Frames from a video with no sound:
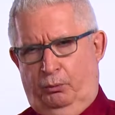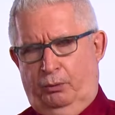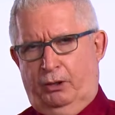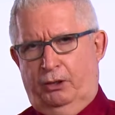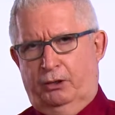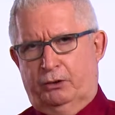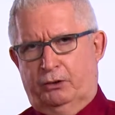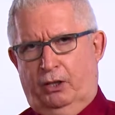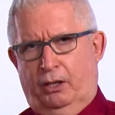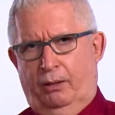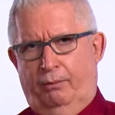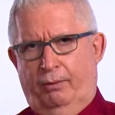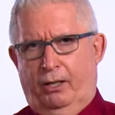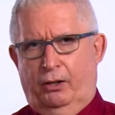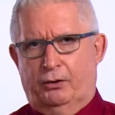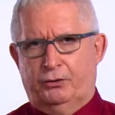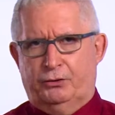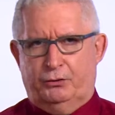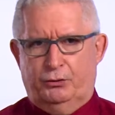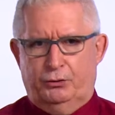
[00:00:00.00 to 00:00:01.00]
We're going to talk
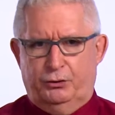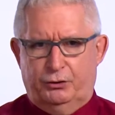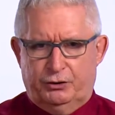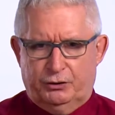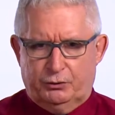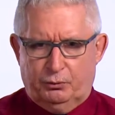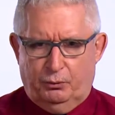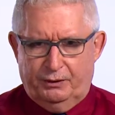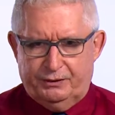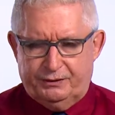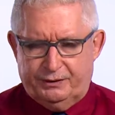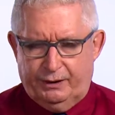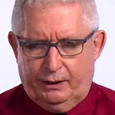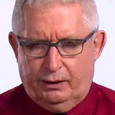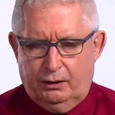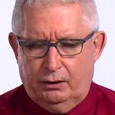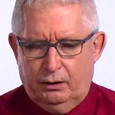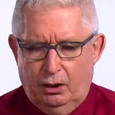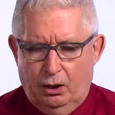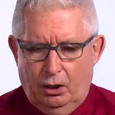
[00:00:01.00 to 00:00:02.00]
about RStudio in just 1
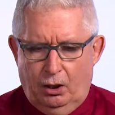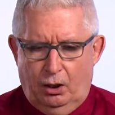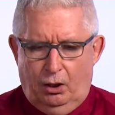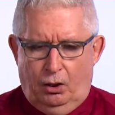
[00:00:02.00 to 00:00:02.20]
second.